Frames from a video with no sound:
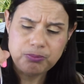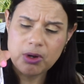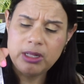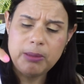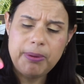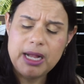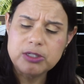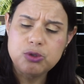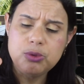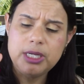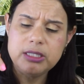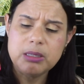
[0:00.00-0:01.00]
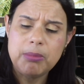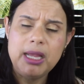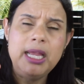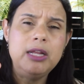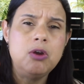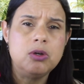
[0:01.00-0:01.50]
in the past 2 days that my
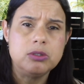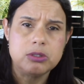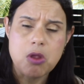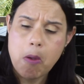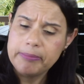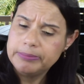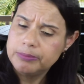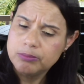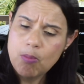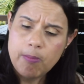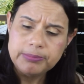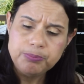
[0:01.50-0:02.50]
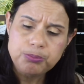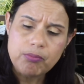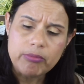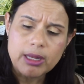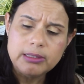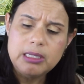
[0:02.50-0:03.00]
head hurts.
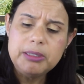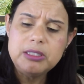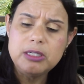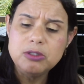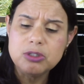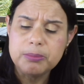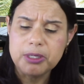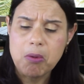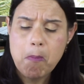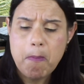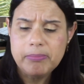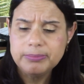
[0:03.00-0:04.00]
Let me tell you something.